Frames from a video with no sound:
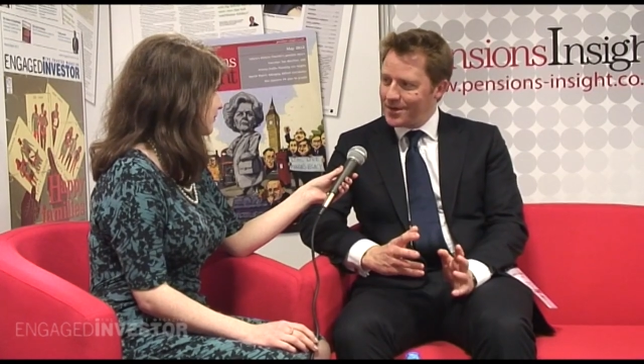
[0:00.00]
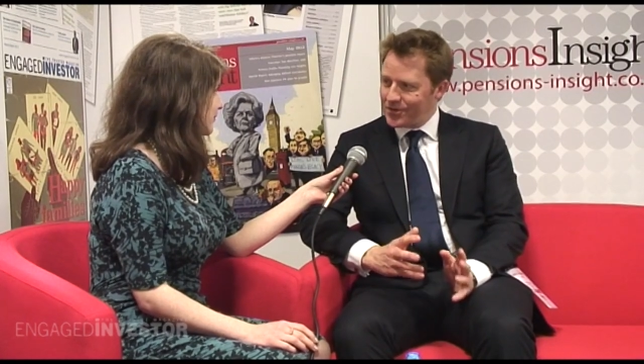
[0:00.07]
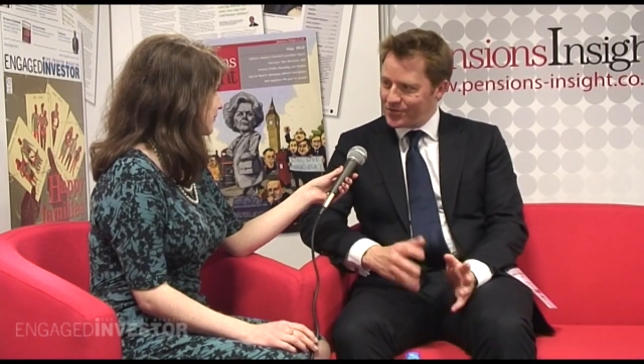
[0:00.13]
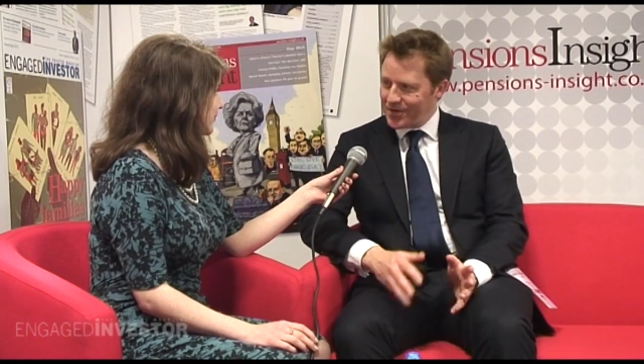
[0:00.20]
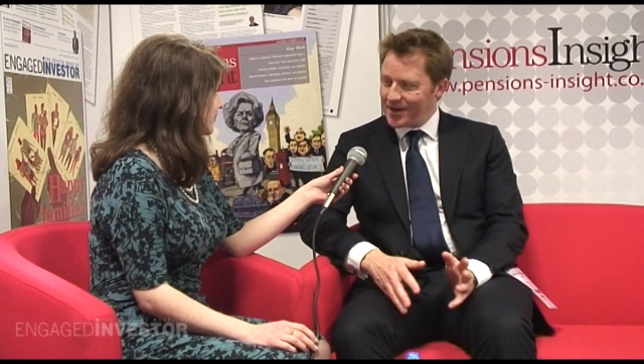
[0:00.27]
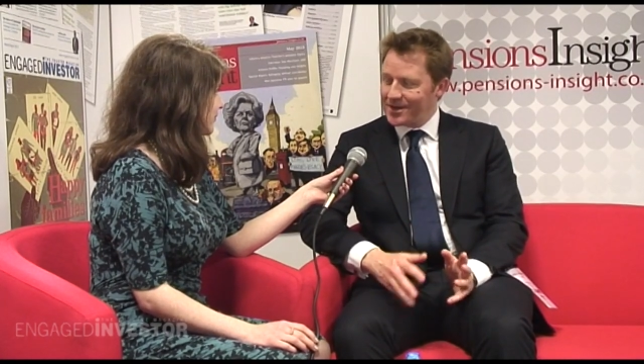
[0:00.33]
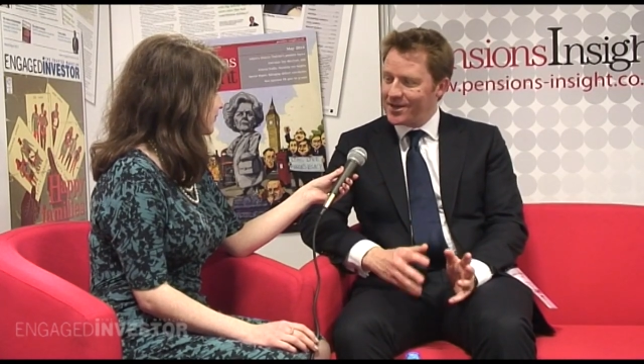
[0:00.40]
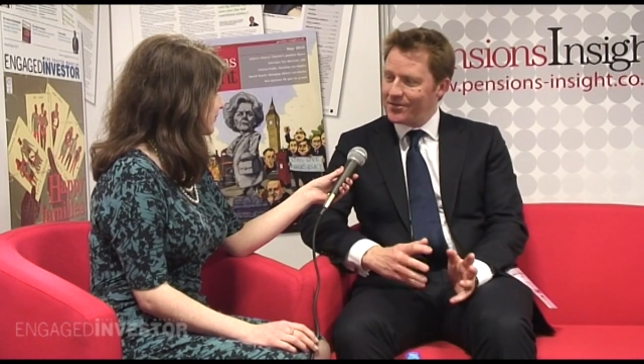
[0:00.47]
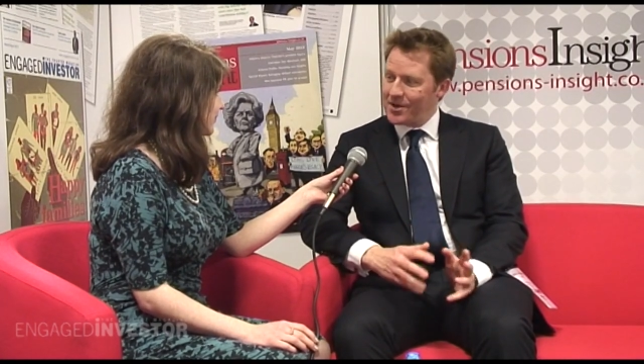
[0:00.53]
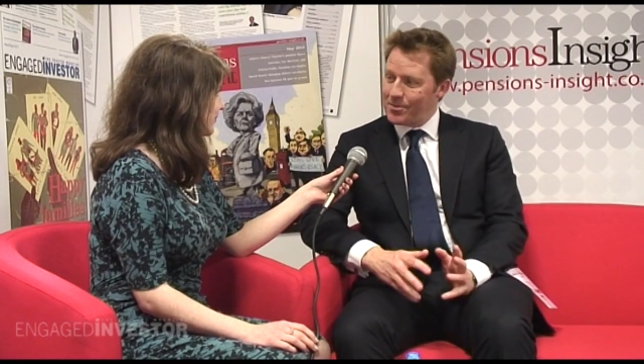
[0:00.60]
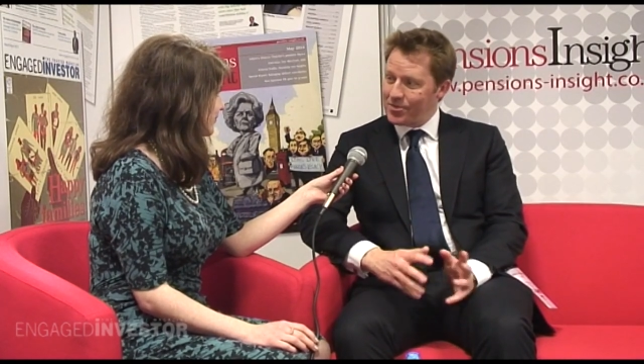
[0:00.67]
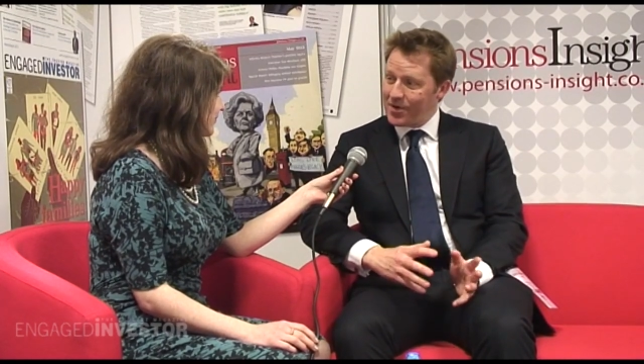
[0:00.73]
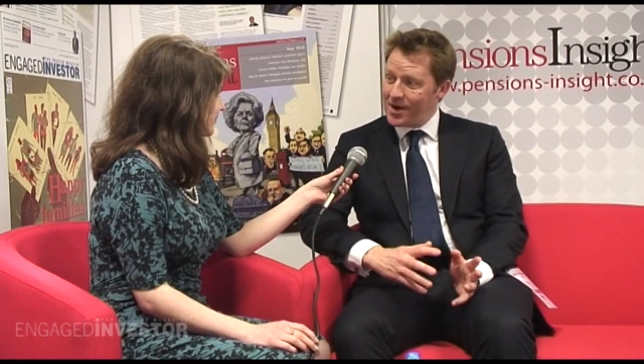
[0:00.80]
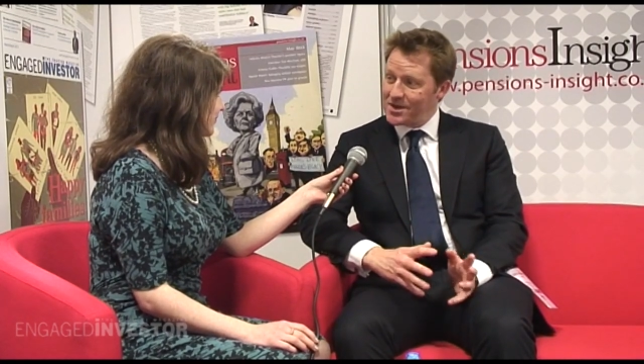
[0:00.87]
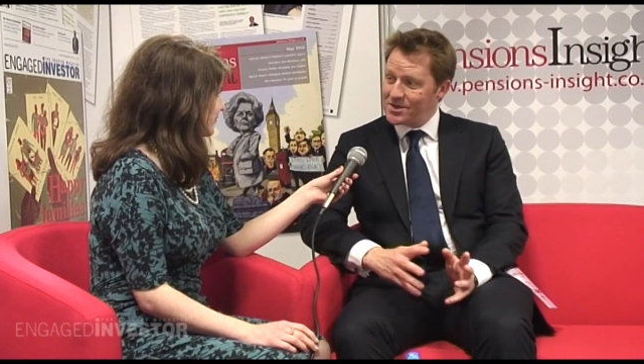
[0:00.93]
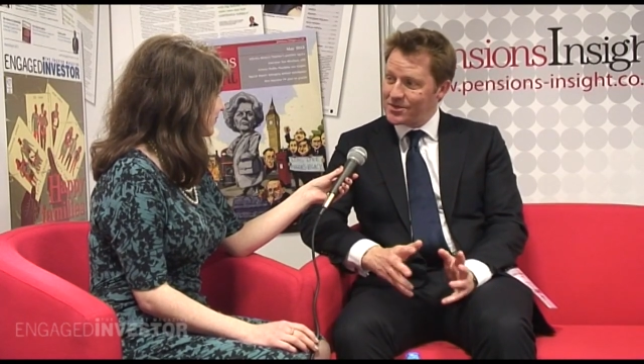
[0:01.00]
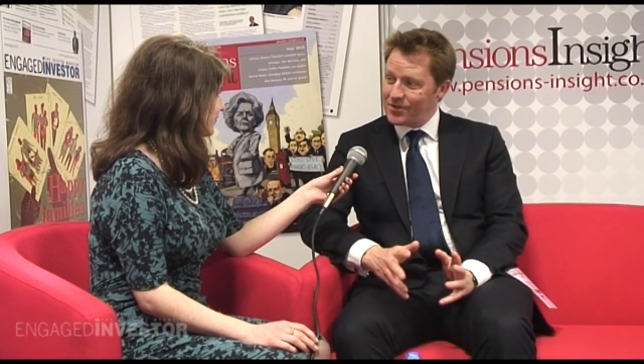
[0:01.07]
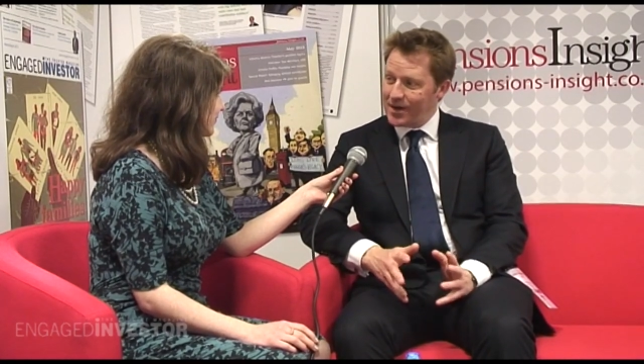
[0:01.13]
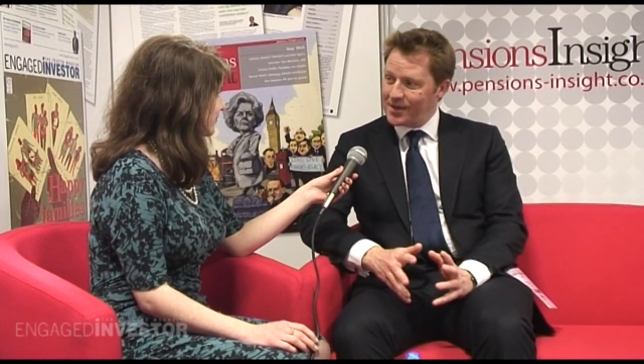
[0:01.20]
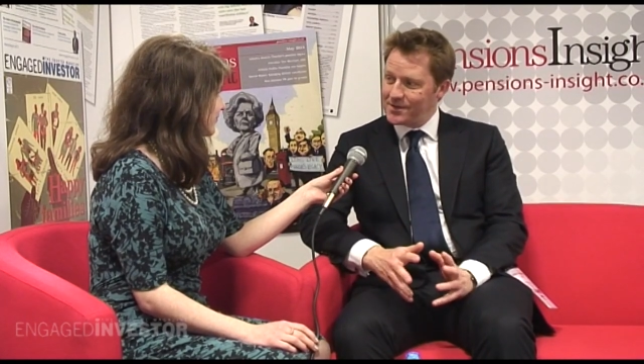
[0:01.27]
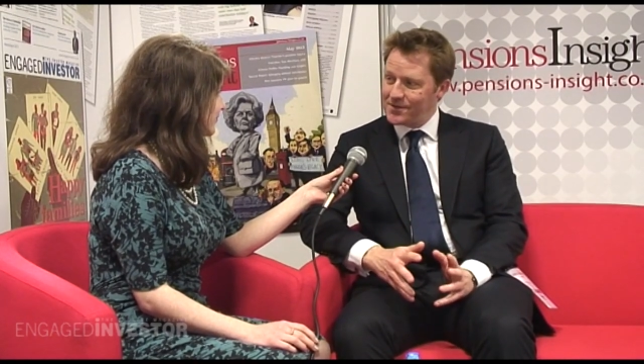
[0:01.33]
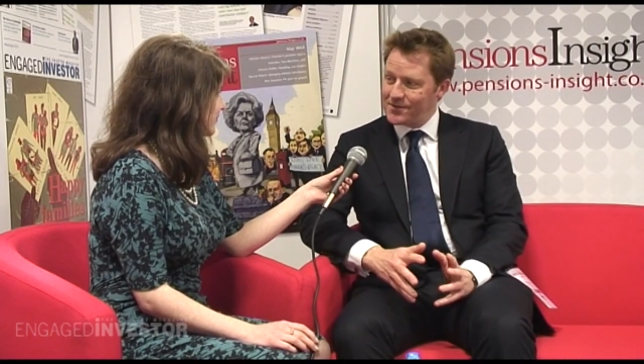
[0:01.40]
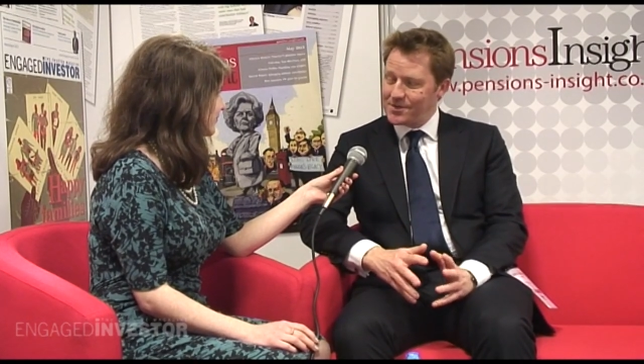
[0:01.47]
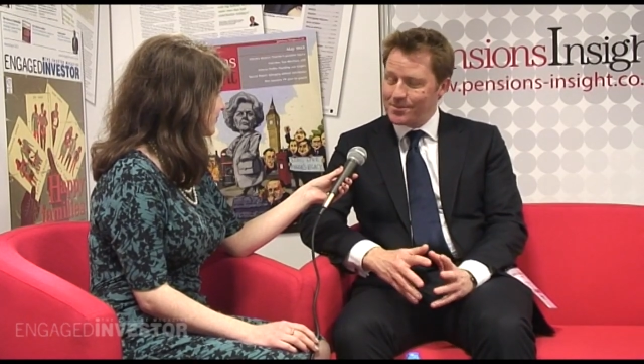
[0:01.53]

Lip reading: attractively priced relative